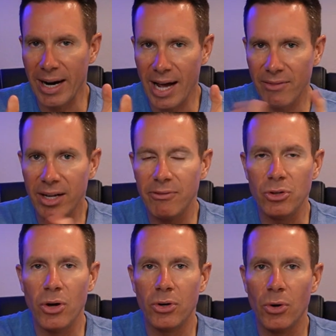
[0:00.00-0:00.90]
I dive in, if you
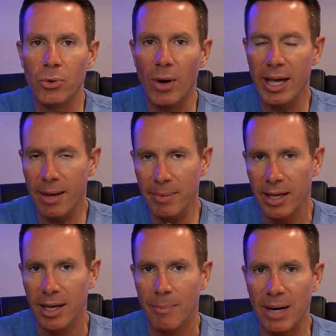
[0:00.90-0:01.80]
don't know who I am,
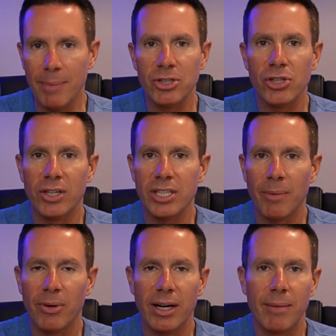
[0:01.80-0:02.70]
my name is
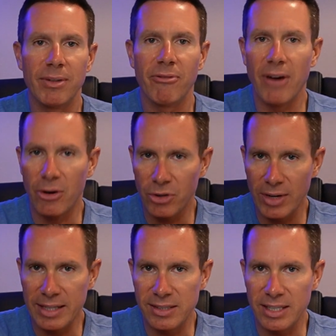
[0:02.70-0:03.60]
Tepper and I'm the founder
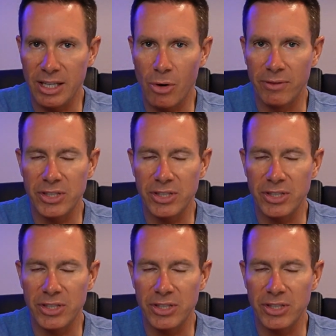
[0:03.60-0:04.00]
and CEO of